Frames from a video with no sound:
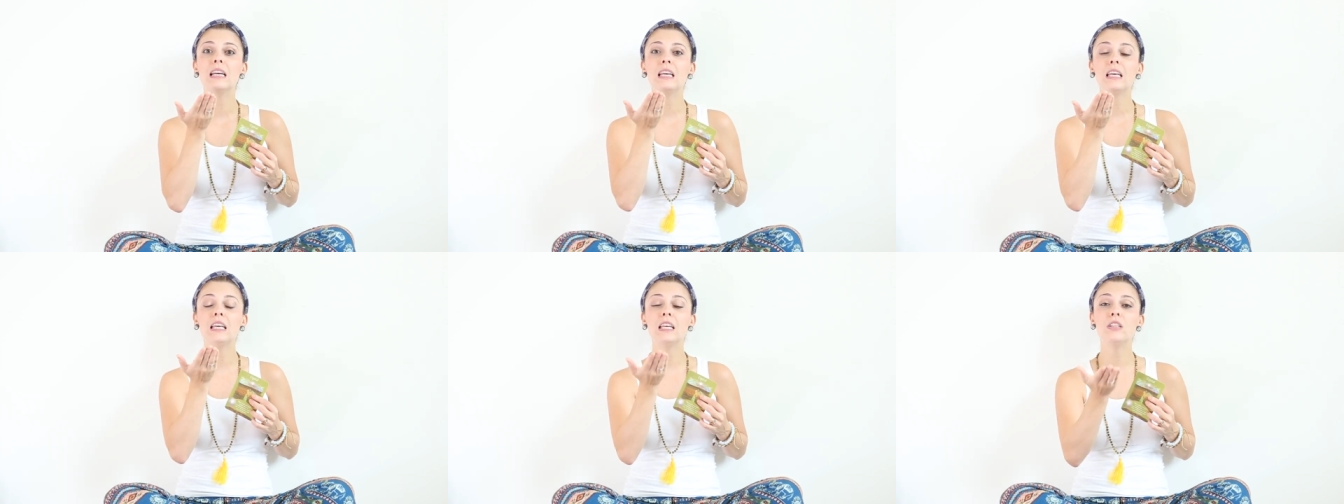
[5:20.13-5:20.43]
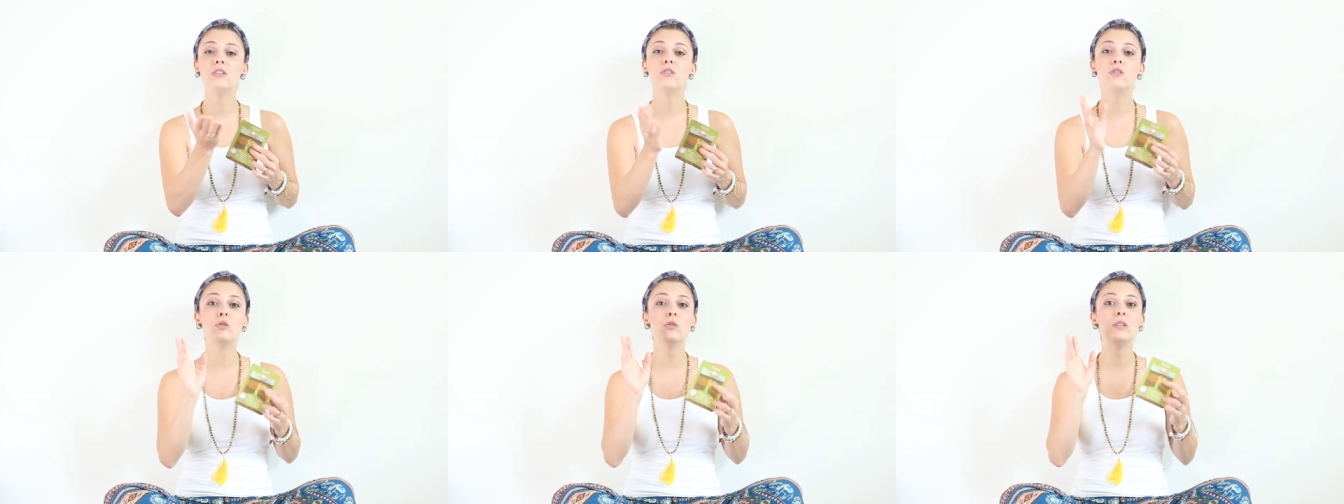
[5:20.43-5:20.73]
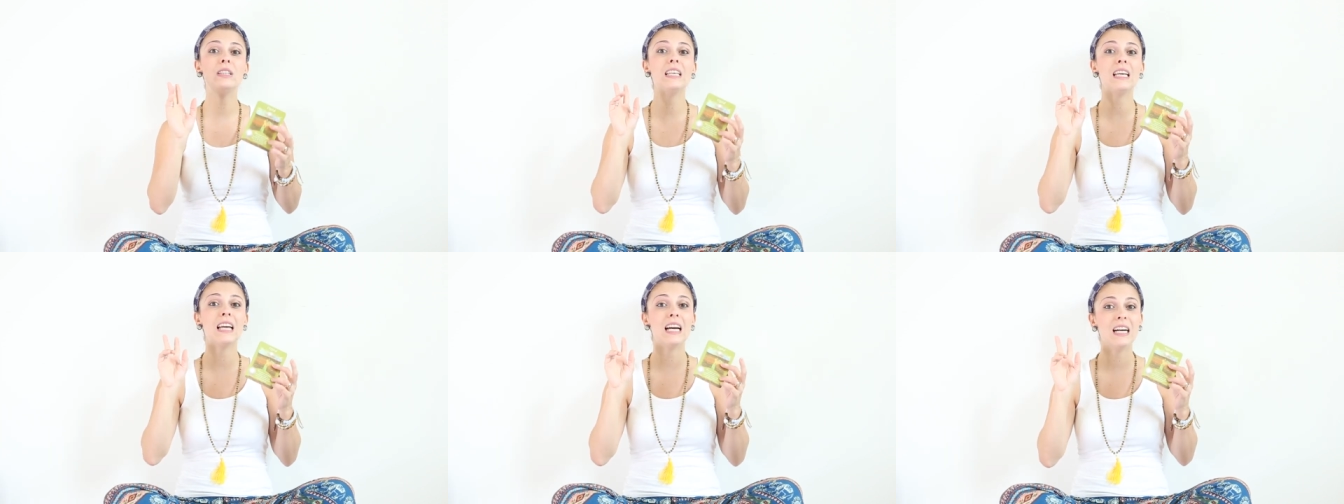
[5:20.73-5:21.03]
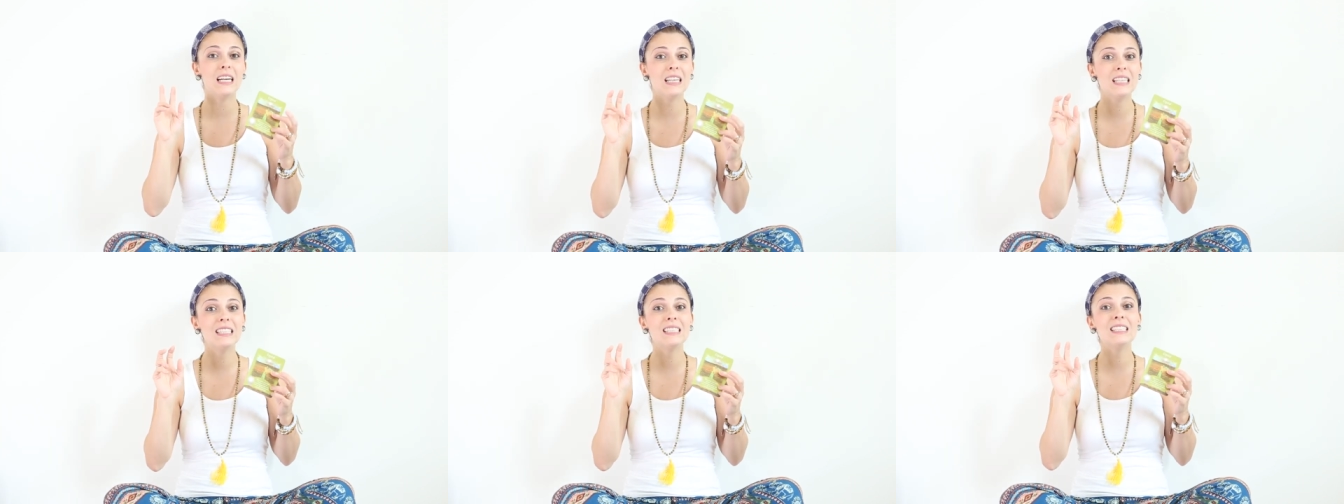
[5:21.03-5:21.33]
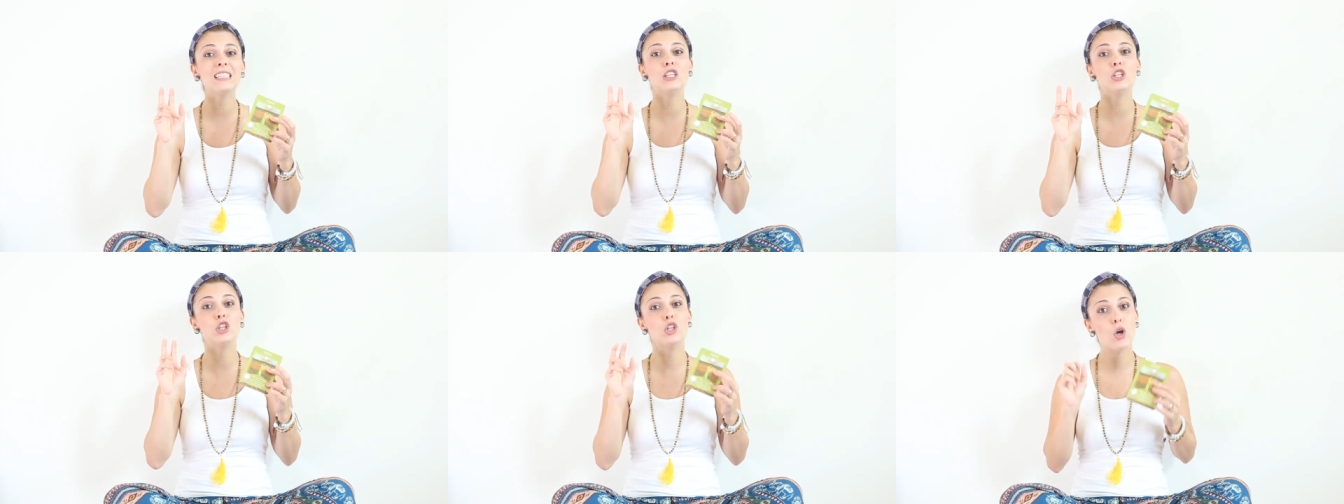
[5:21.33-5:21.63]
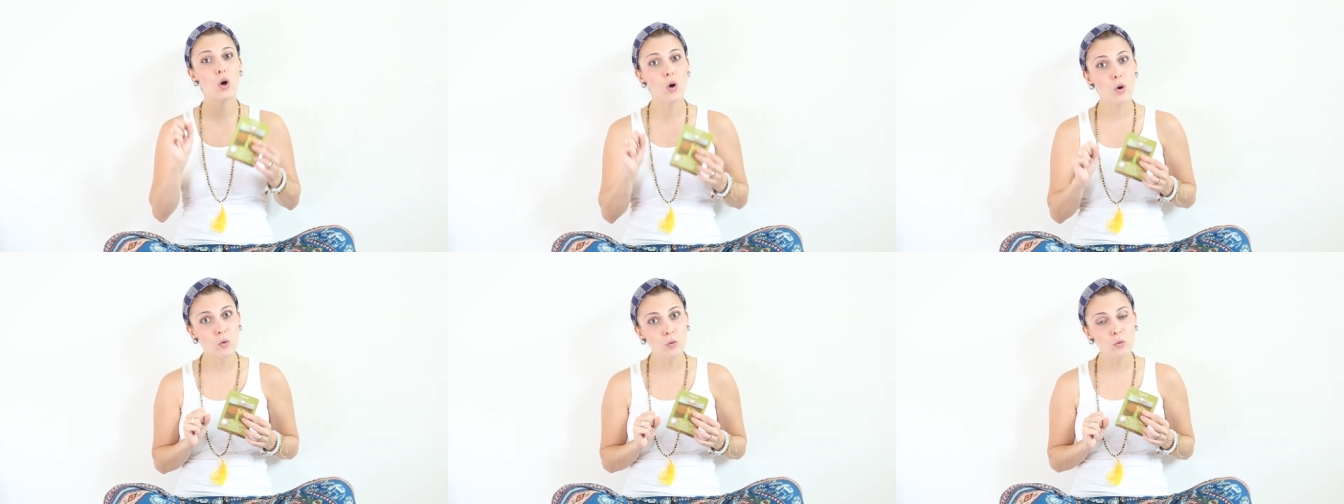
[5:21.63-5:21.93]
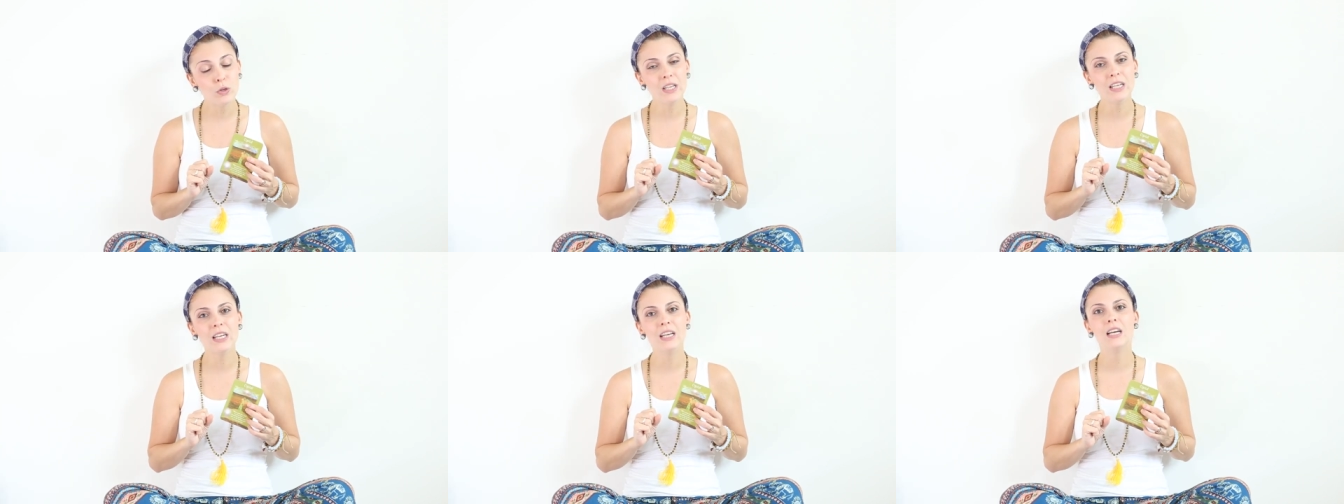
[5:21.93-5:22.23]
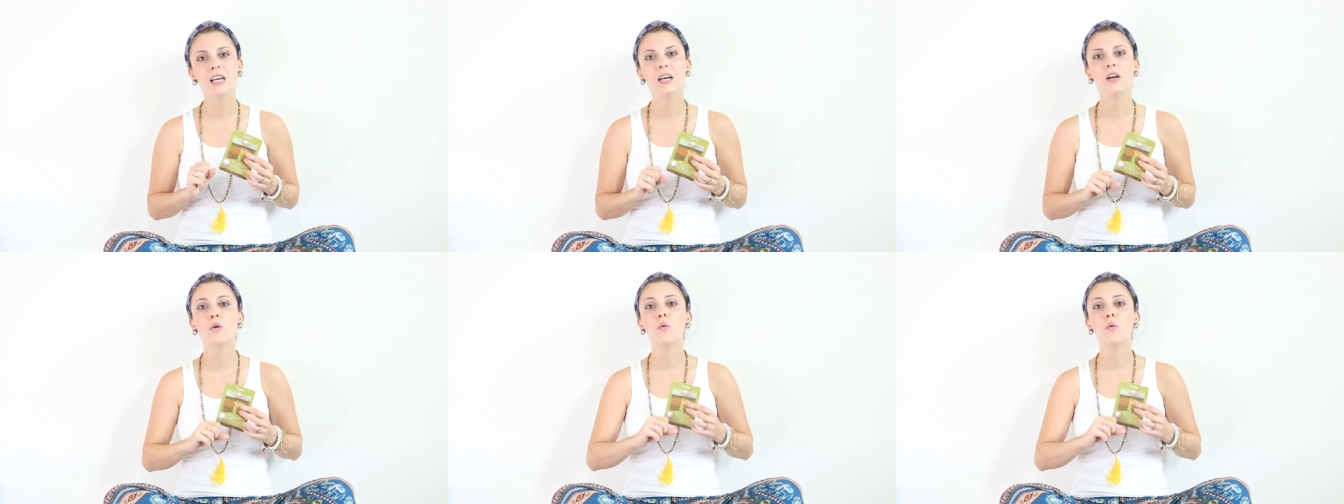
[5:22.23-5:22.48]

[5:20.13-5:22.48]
into the unknown